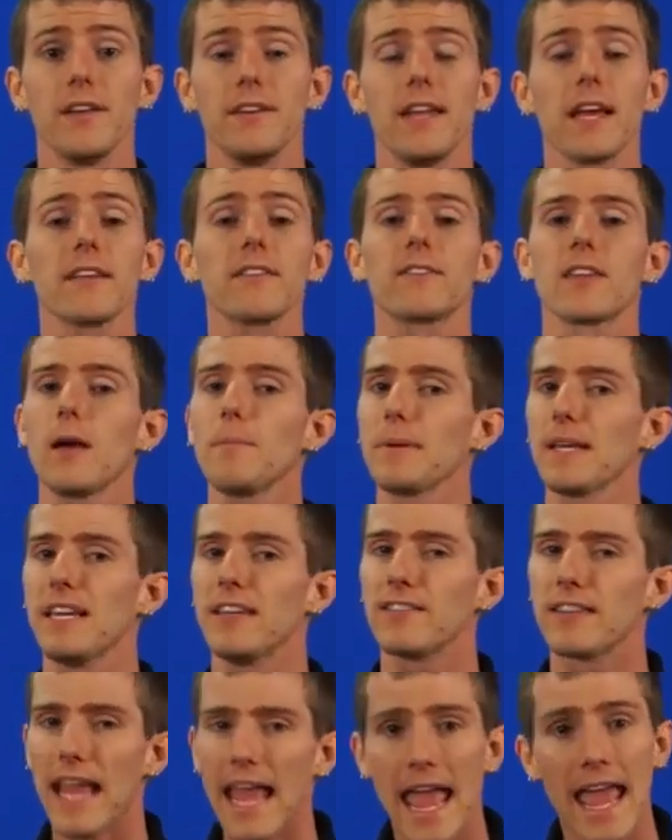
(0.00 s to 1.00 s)
Next up
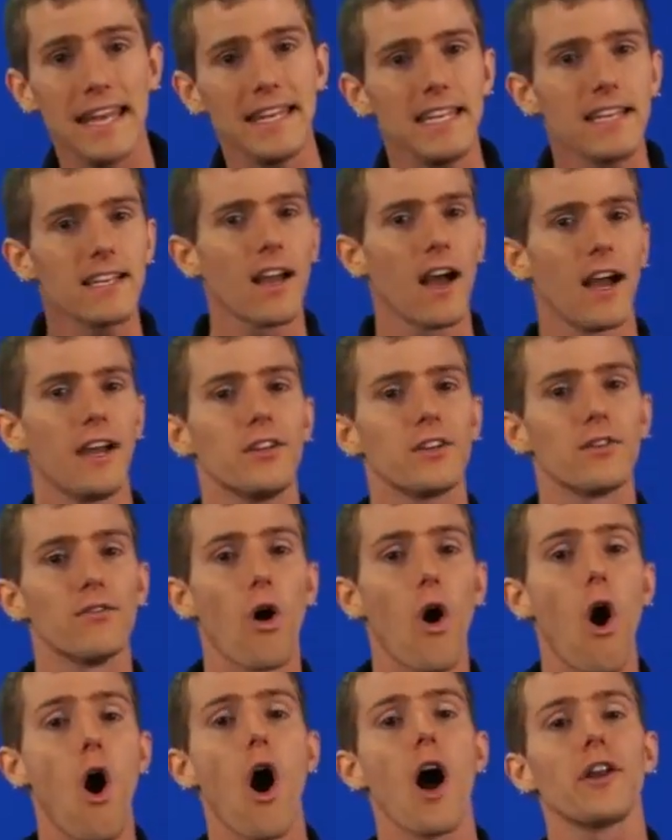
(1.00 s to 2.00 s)
is any kind of
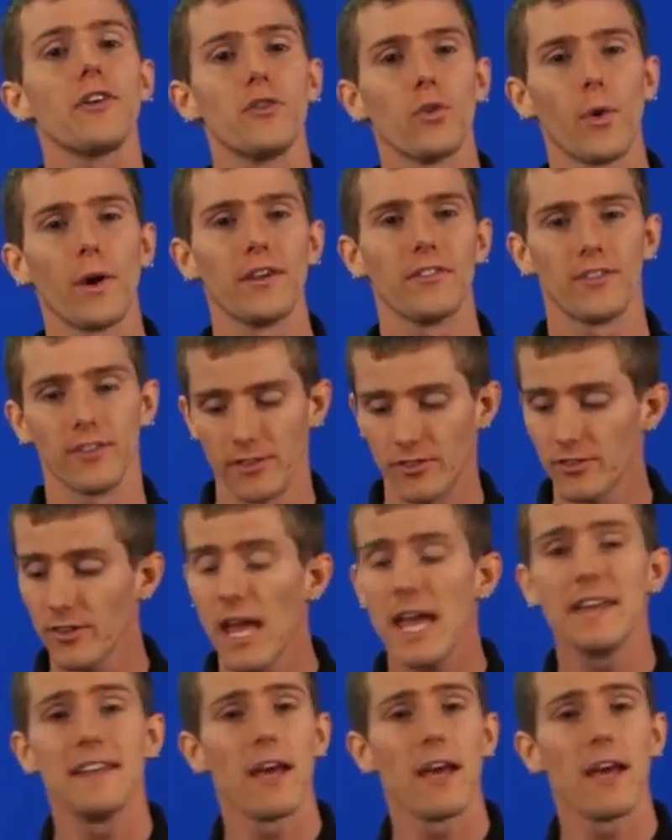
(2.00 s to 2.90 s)
odd noises.